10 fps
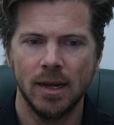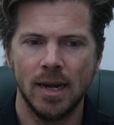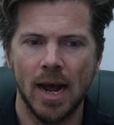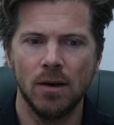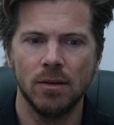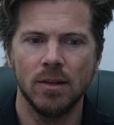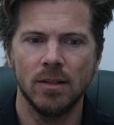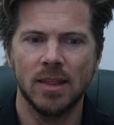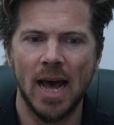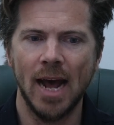Now,
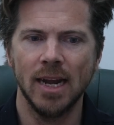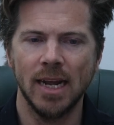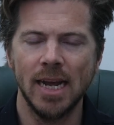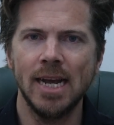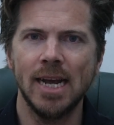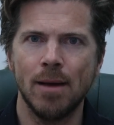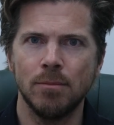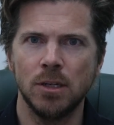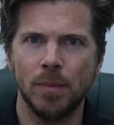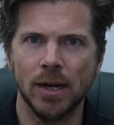that
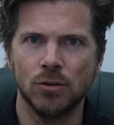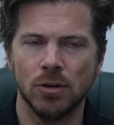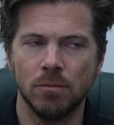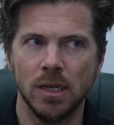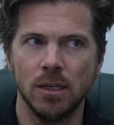EM spectrum